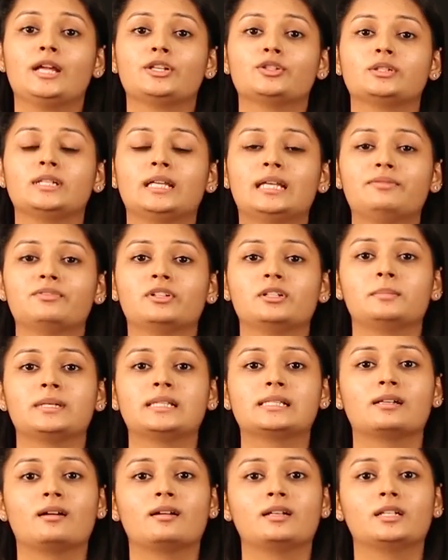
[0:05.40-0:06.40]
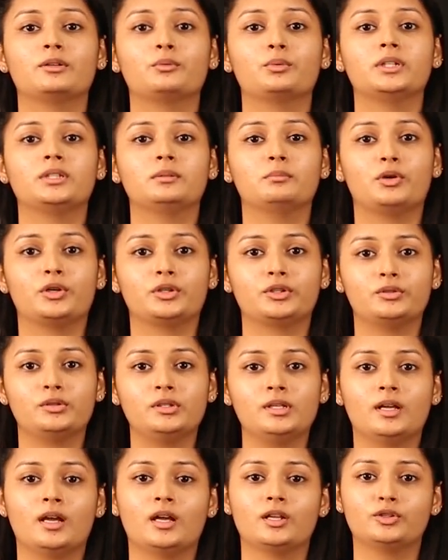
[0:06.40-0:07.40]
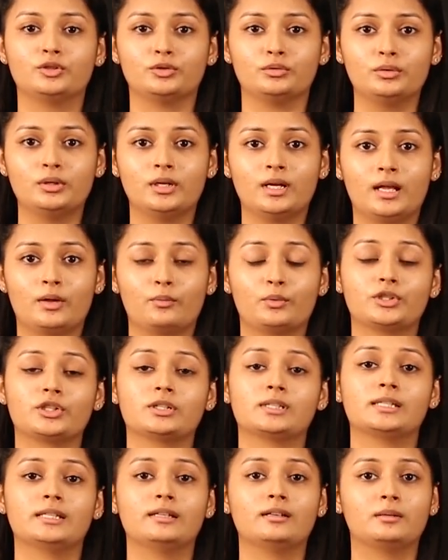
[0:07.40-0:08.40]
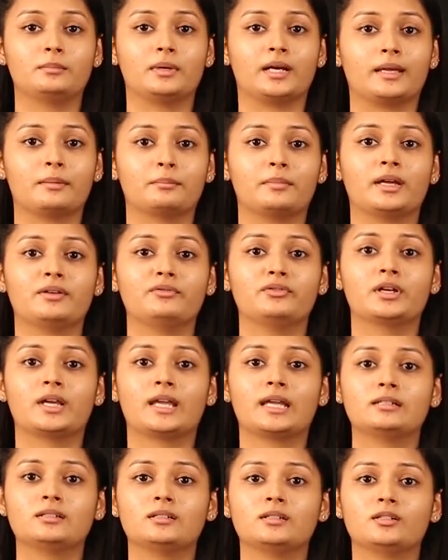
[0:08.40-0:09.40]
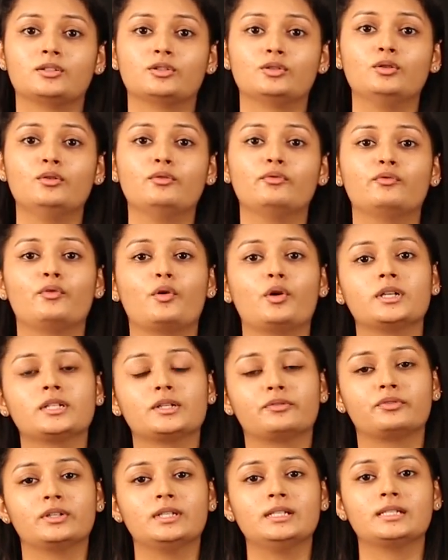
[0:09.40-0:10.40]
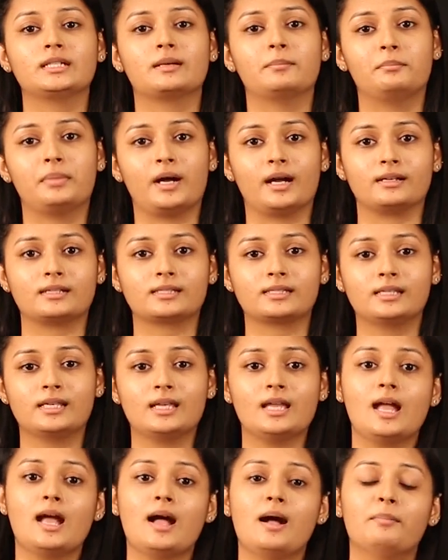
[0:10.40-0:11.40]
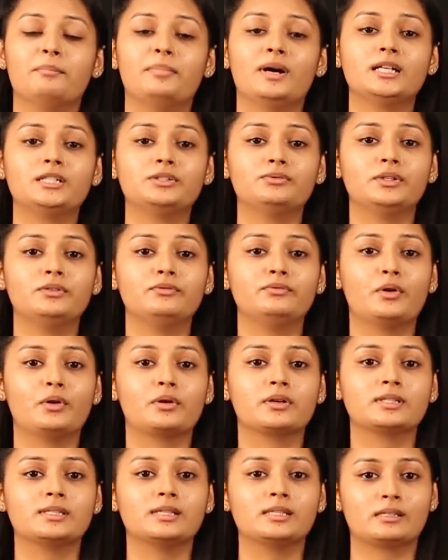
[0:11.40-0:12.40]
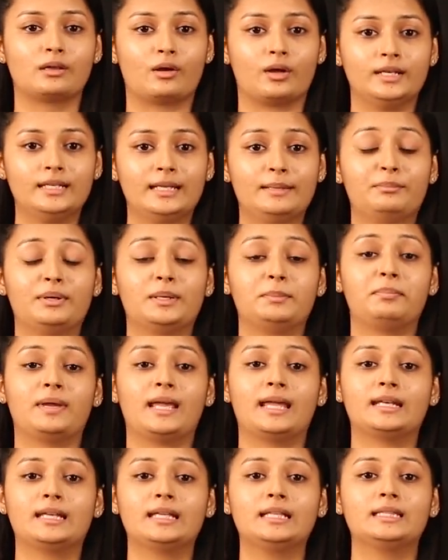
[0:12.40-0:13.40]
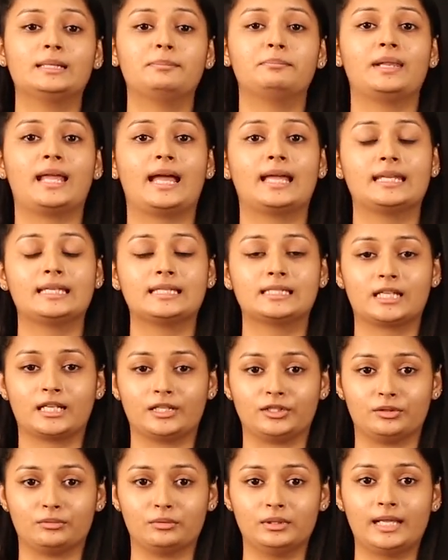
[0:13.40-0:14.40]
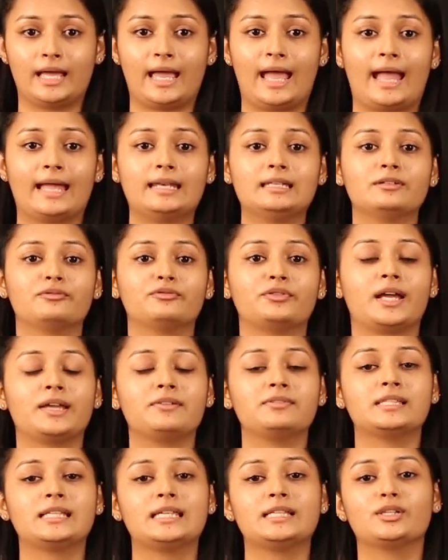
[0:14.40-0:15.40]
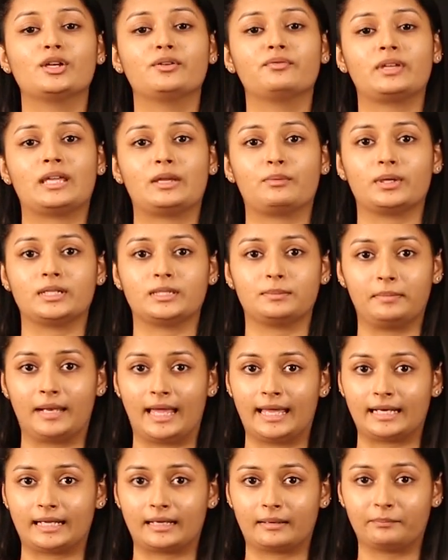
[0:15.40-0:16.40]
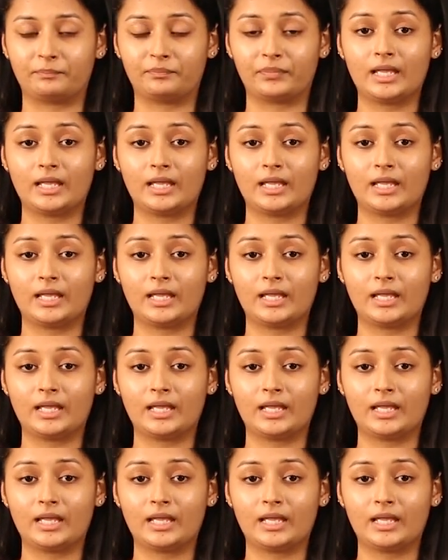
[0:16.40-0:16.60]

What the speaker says: Today we'll be starting with Module 2, which is hereby bifurcated into 4 different parts. Part 1 focuses on preparing the planning schedule and 5 C's of event planning.